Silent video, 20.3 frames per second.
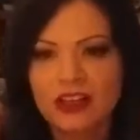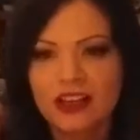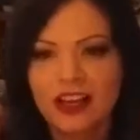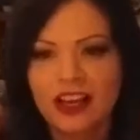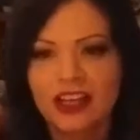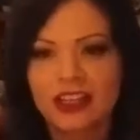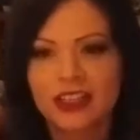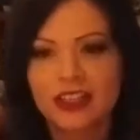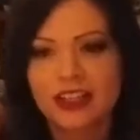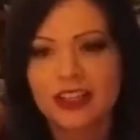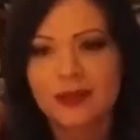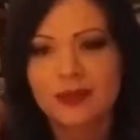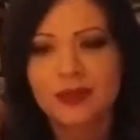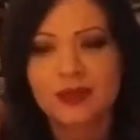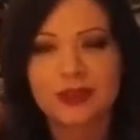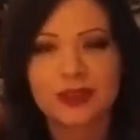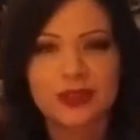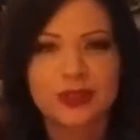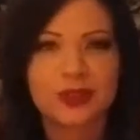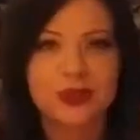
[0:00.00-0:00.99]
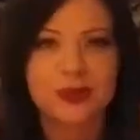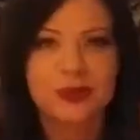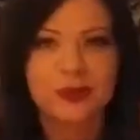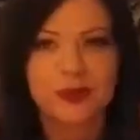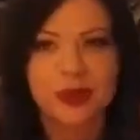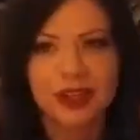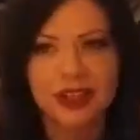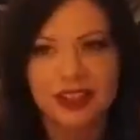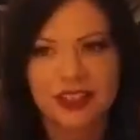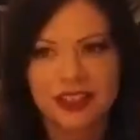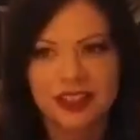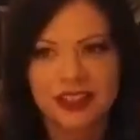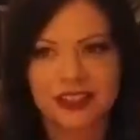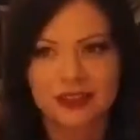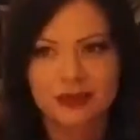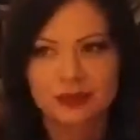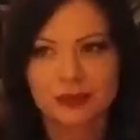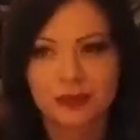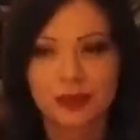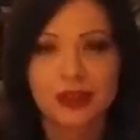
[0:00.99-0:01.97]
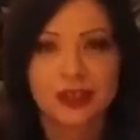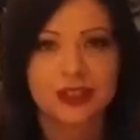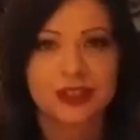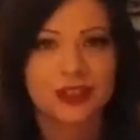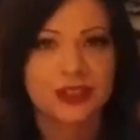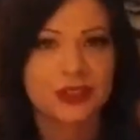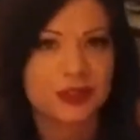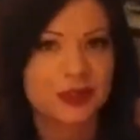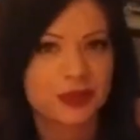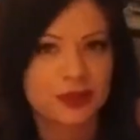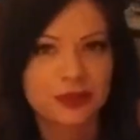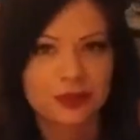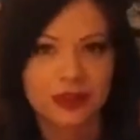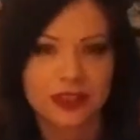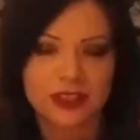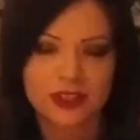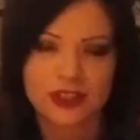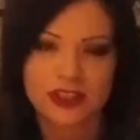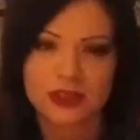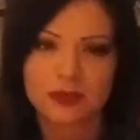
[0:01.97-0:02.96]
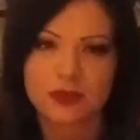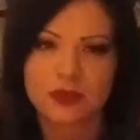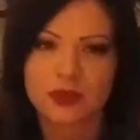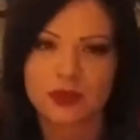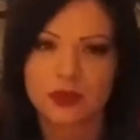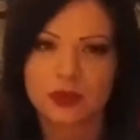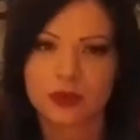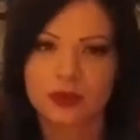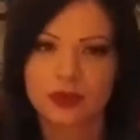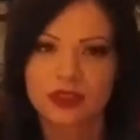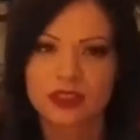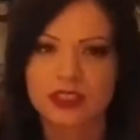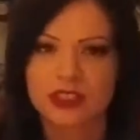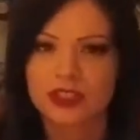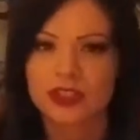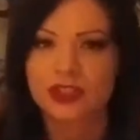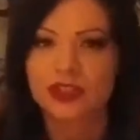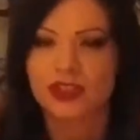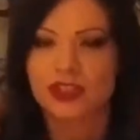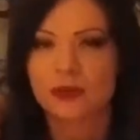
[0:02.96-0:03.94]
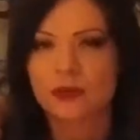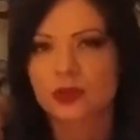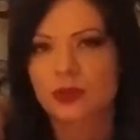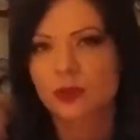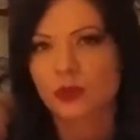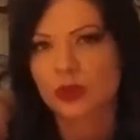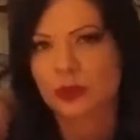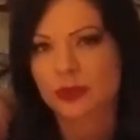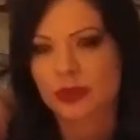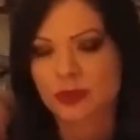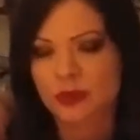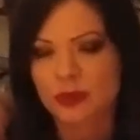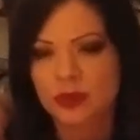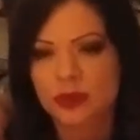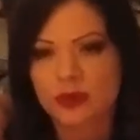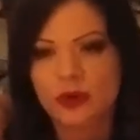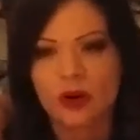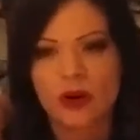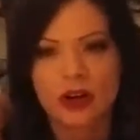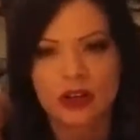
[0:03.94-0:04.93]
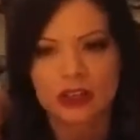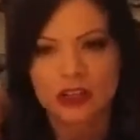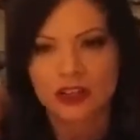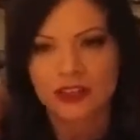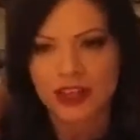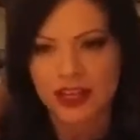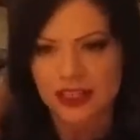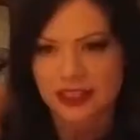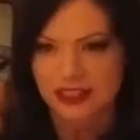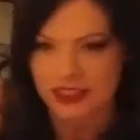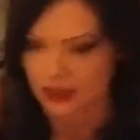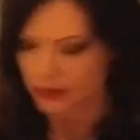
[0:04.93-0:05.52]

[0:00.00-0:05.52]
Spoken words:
you're able to better pursue friendships or relationships with people who are on that same